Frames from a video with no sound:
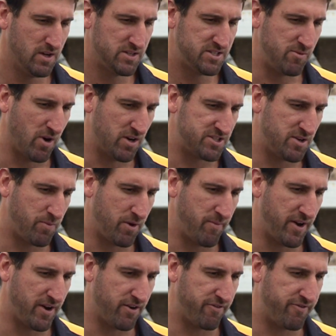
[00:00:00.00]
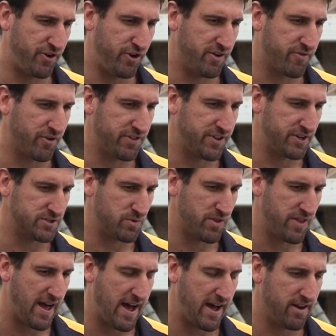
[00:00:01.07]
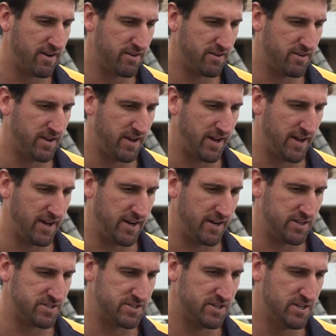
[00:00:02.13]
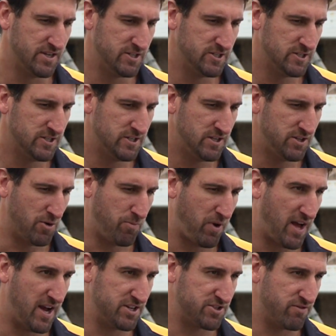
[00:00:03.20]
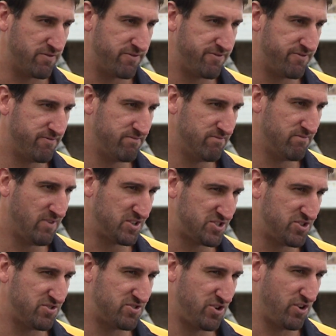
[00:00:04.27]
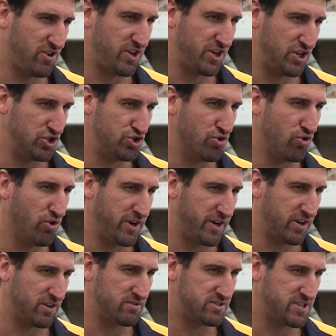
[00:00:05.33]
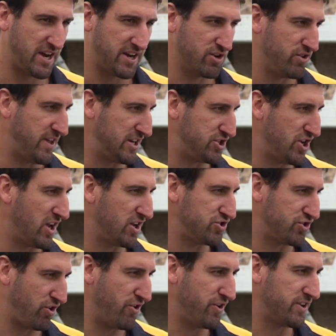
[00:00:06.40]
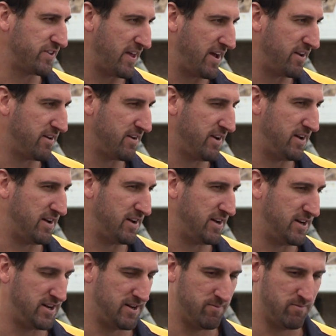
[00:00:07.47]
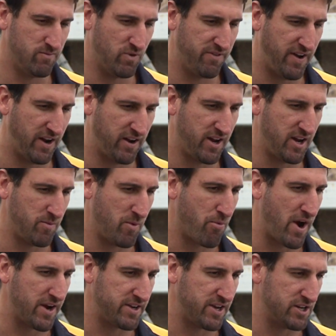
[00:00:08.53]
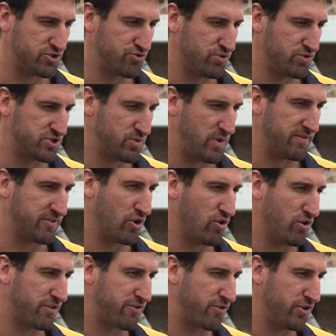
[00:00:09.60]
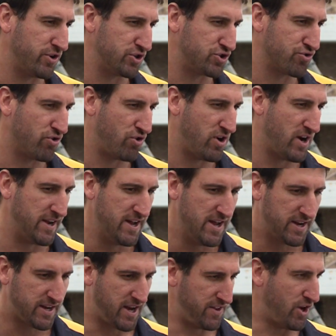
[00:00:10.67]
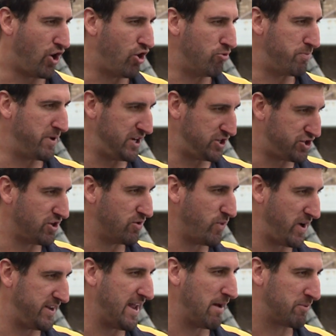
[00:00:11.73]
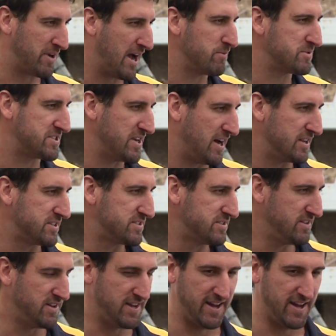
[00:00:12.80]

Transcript: Simo's implemented a few different things with that, and the players are certainly enjoying taking on that challenge and learning that. We've had a heap of breakdown drills that we've gone through to try and get the whole picture when NAB Cup starts.